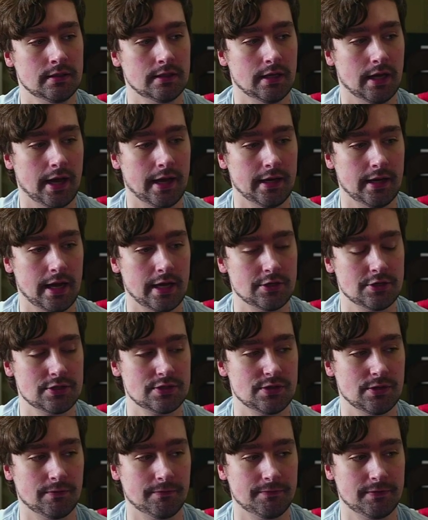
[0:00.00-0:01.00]
I, I just
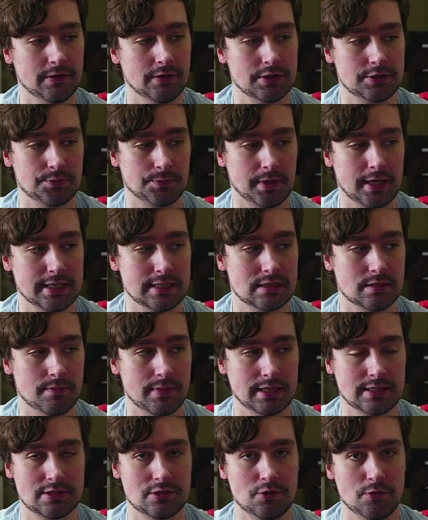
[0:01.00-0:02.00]
don't feel it's right to
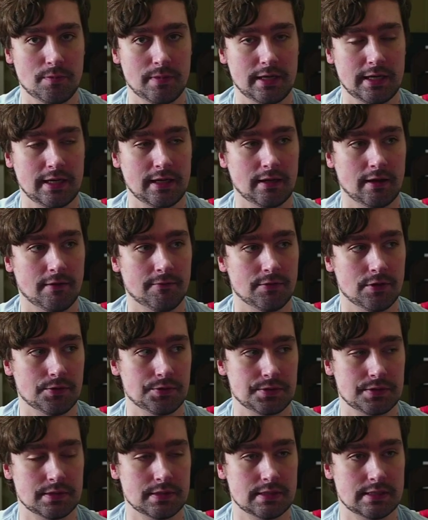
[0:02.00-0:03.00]
mix too many of
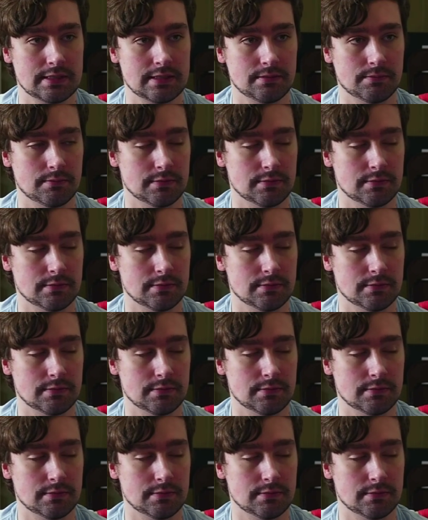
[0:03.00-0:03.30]
those s-